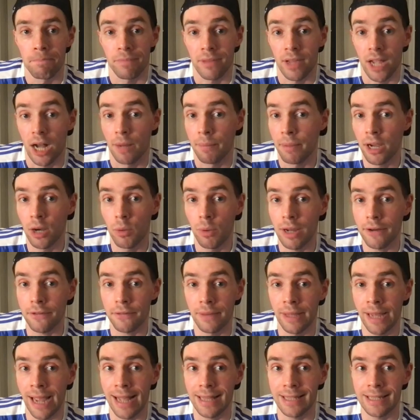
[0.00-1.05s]
coming away from
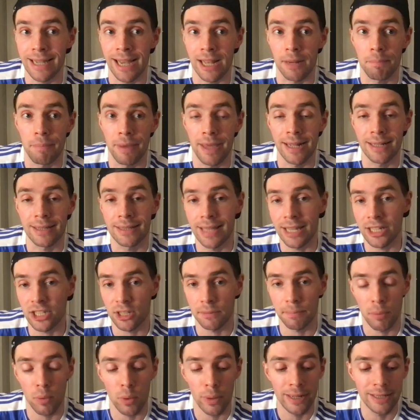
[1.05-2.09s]
the Etihad being
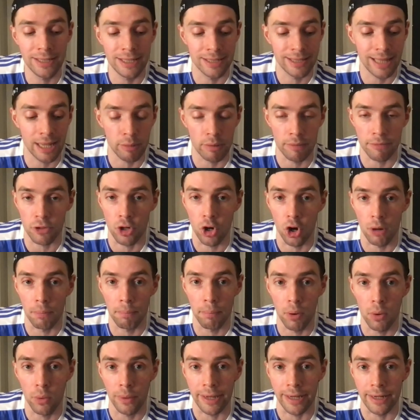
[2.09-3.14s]
disappointed that we've got a
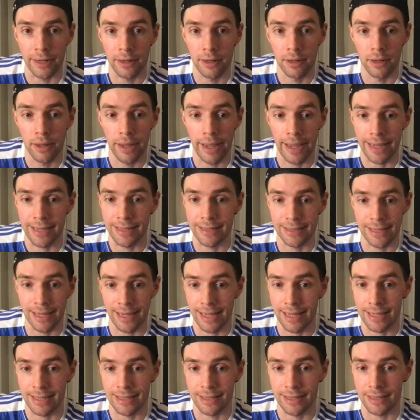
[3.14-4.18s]
point
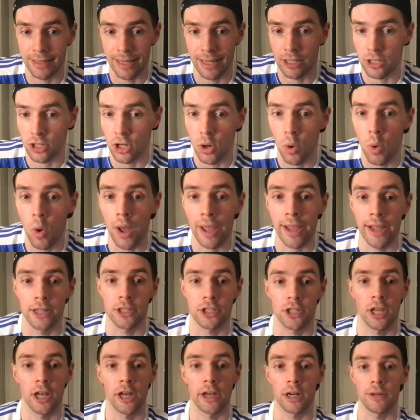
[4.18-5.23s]
is quite a
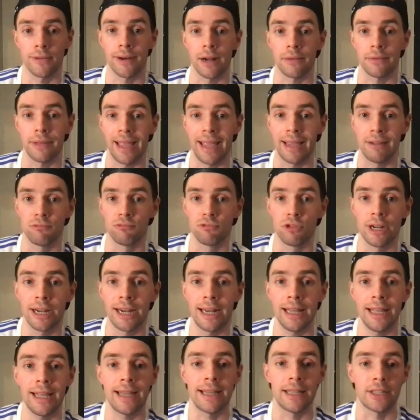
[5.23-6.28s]
turnaround. It
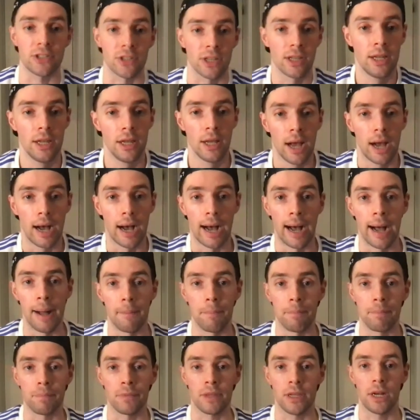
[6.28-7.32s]
really is.
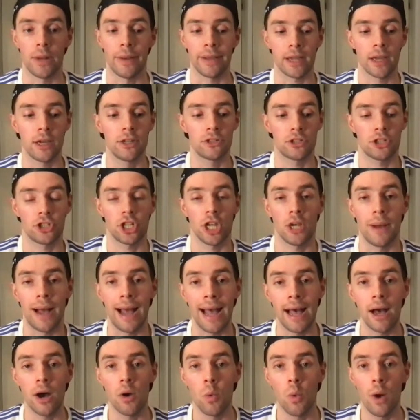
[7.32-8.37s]
It goes to show
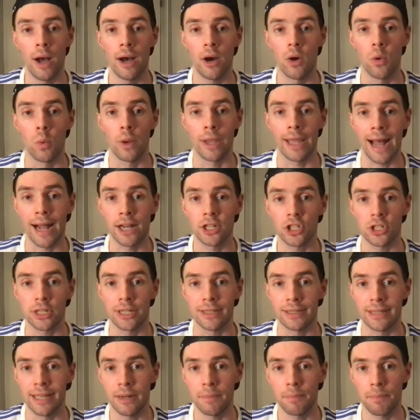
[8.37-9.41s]
how well we actually
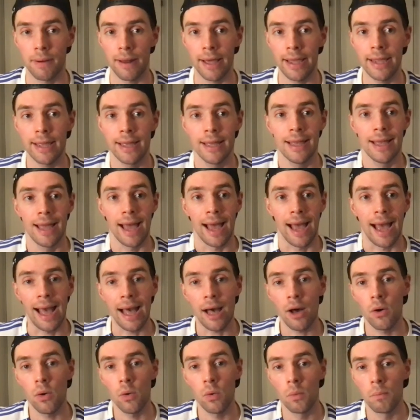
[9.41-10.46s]
did play,
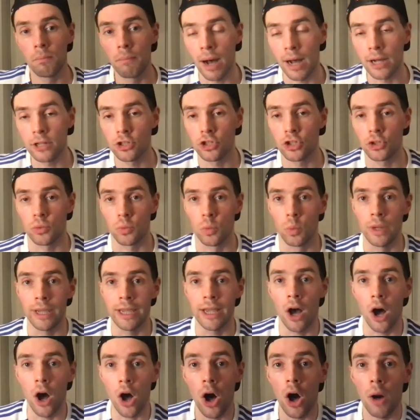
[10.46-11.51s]
how much we
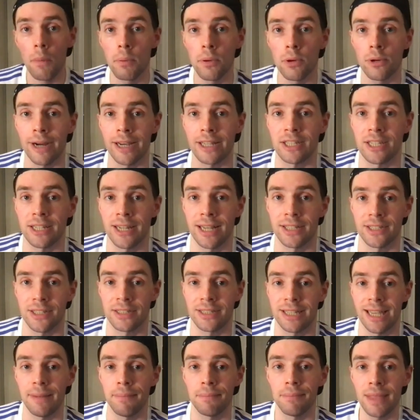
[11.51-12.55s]
are progressing as a
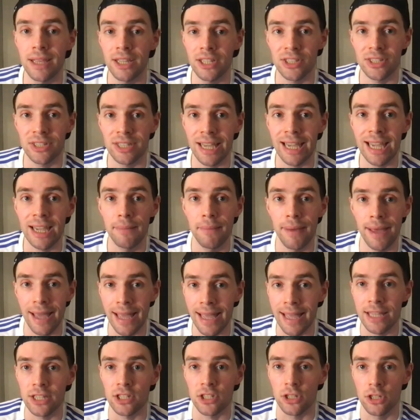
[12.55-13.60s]
team. This team
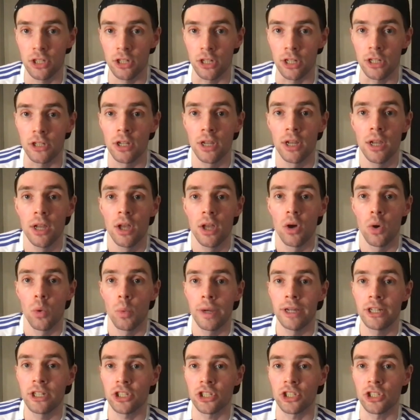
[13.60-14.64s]
is good.
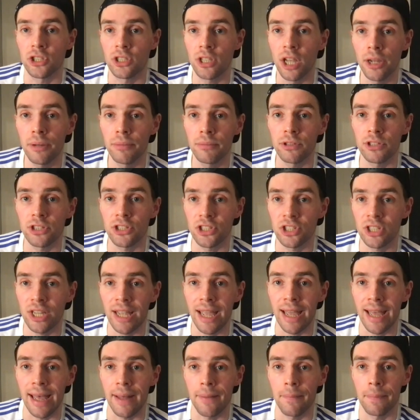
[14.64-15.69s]
We just don't see
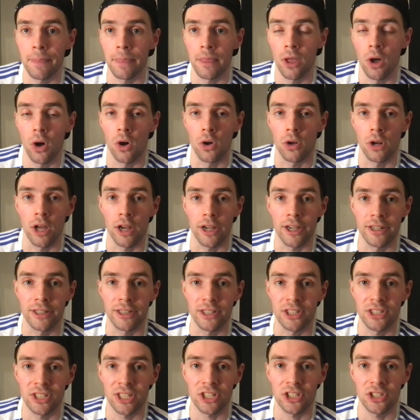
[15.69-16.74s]
it on a
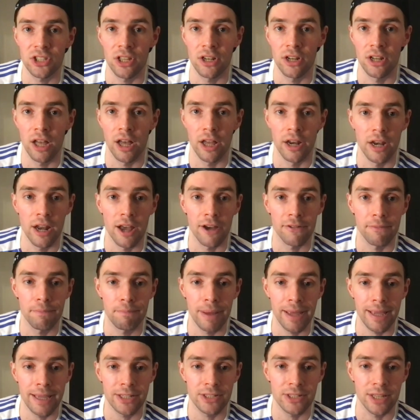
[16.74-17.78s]
consistent enough
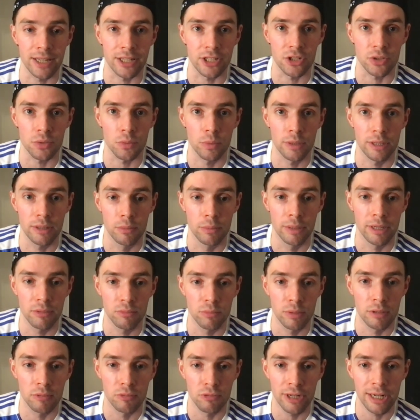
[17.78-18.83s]
basis. We
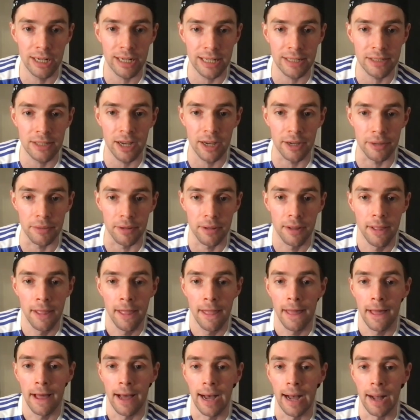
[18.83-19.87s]
really don't.
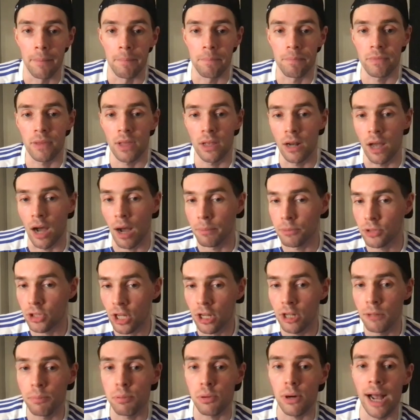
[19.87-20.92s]
Look, I'm
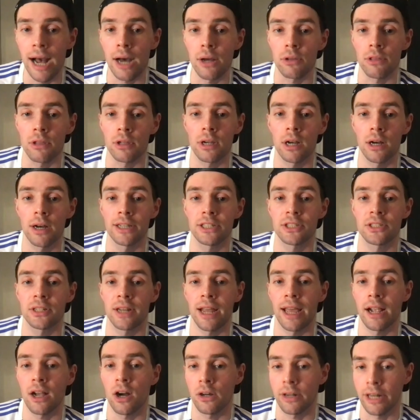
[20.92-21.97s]
so proud of the guys
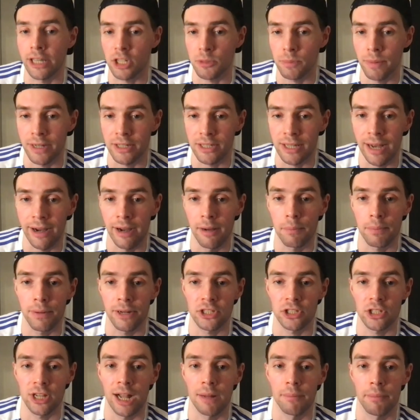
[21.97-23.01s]
today. I can't express how
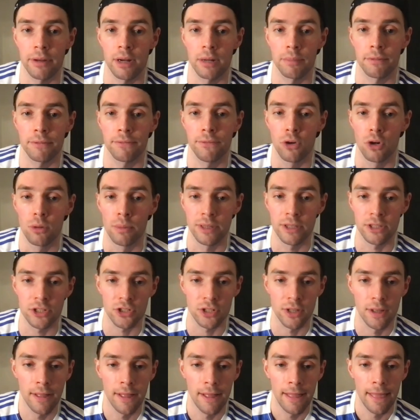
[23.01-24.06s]
impressed I am by the performance.